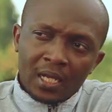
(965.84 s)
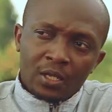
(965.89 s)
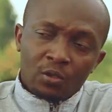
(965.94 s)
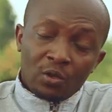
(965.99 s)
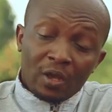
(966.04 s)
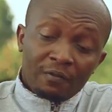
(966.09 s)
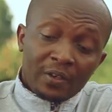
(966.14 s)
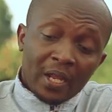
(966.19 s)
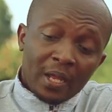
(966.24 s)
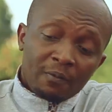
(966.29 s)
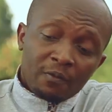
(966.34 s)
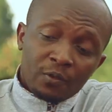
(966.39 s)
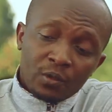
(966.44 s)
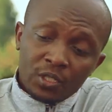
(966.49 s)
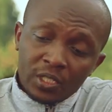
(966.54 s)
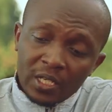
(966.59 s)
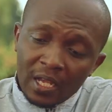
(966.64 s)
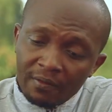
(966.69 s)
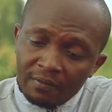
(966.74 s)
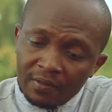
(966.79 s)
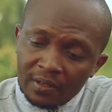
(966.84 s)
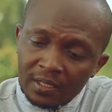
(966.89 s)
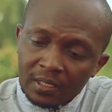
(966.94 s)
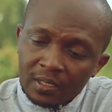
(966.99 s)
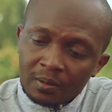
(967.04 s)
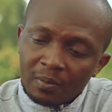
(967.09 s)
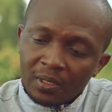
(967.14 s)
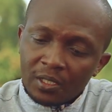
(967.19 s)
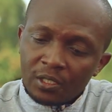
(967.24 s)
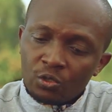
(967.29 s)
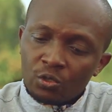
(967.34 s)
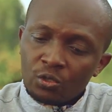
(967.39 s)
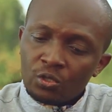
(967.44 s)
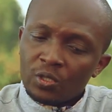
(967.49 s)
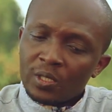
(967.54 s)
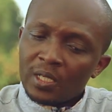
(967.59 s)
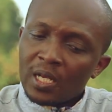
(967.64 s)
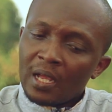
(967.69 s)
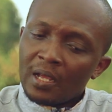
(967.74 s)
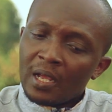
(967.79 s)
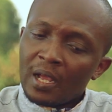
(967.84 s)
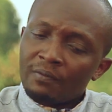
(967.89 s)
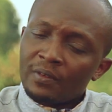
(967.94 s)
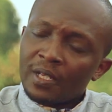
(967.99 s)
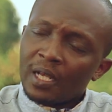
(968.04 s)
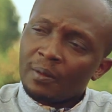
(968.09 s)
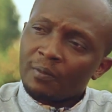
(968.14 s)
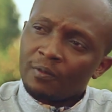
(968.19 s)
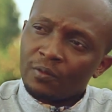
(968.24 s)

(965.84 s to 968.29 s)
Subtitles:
you have time for service, but then you also have time